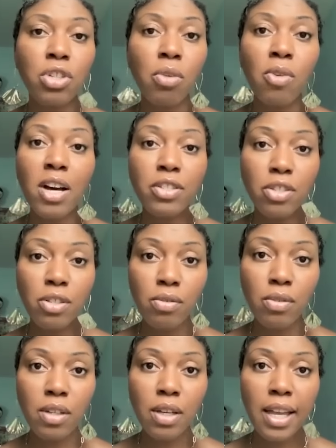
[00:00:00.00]
you don't want
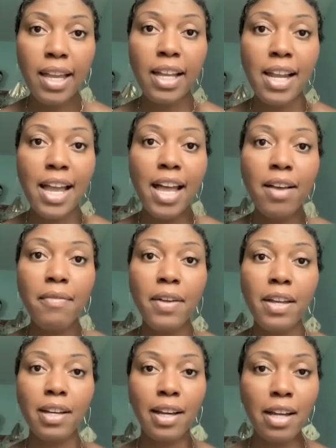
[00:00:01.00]
to, and have
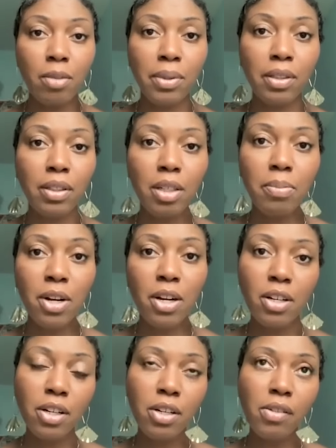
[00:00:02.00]
an accountability
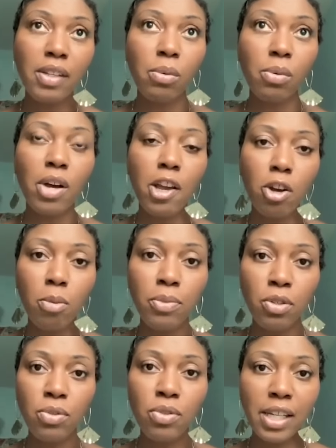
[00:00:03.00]
partner that will help
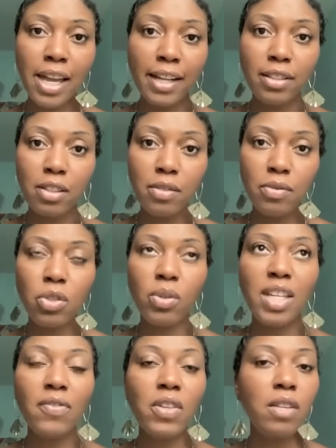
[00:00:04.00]
you stay active. So
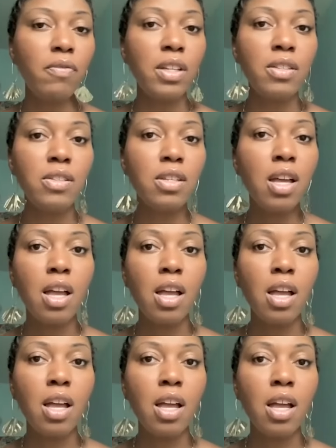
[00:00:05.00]
even if it's
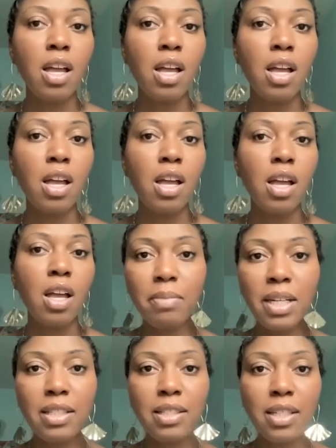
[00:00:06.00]
I'm walking
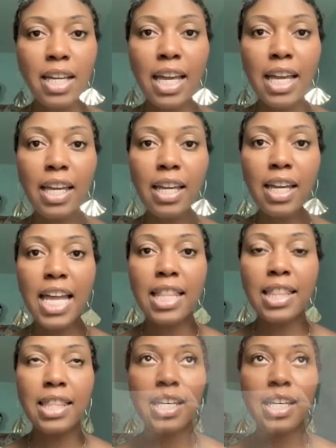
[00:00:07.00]
10 minutes a day and